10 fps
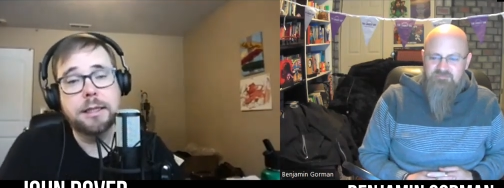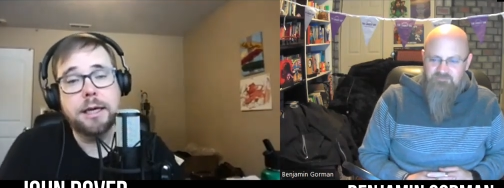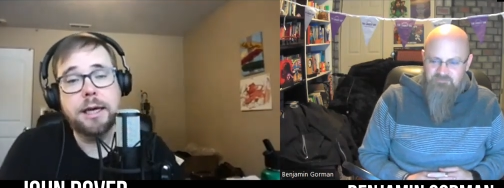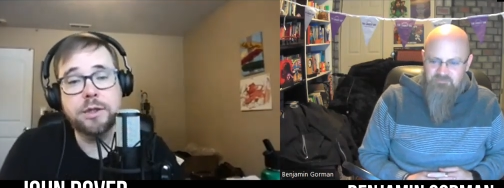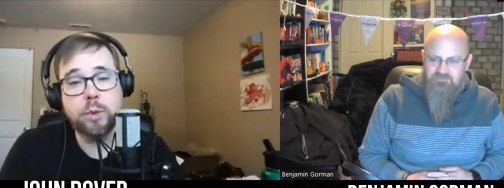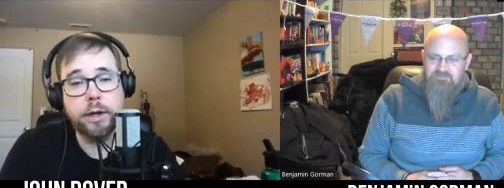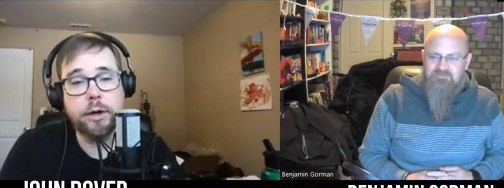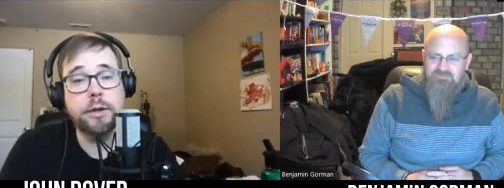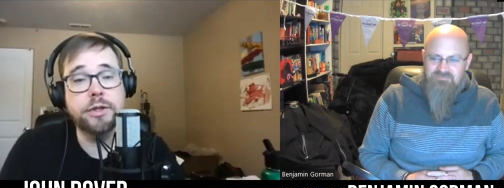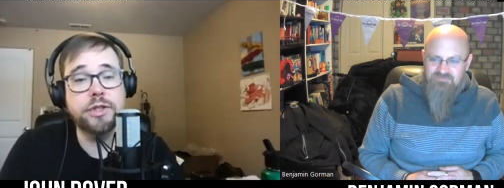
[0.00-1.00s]
Speaker 1: Uh,
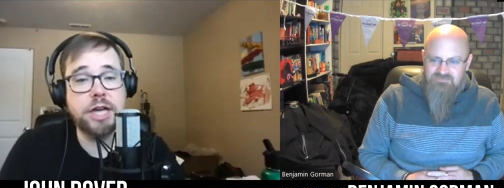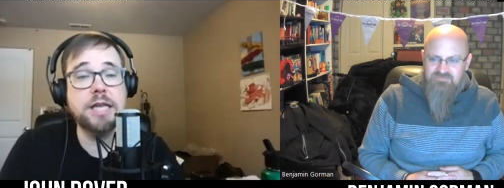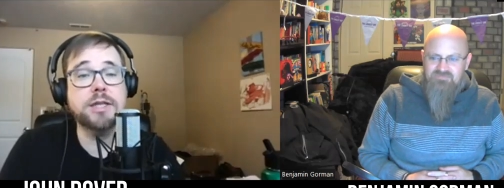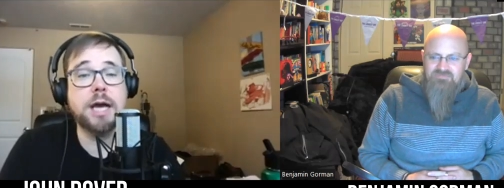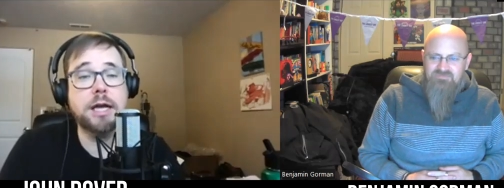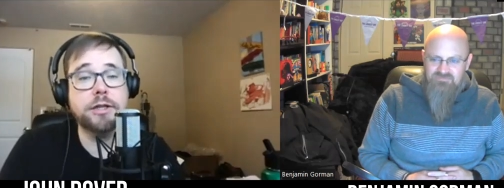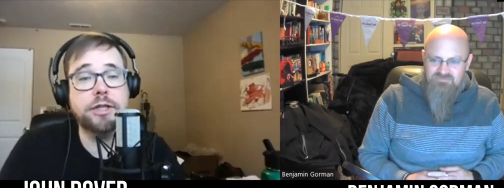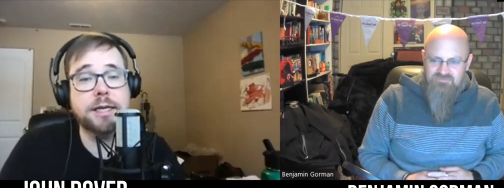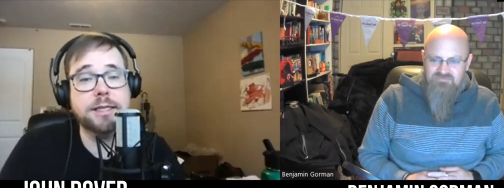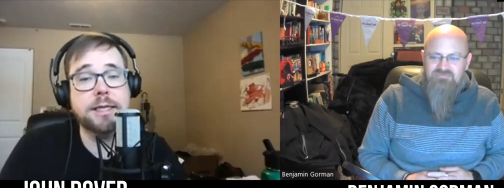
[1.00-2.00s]
Twitter is
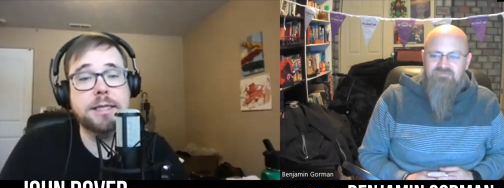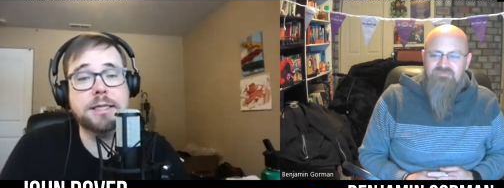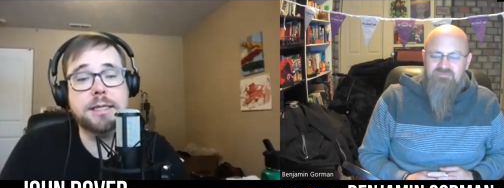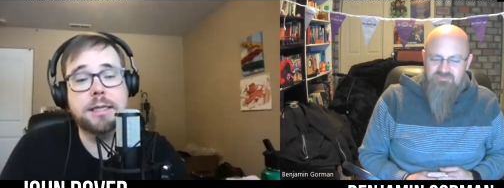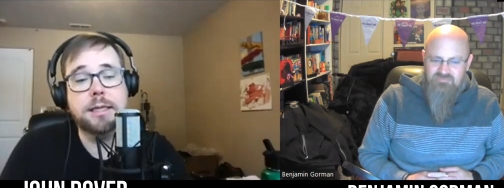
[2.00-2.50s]
jscotchjustice.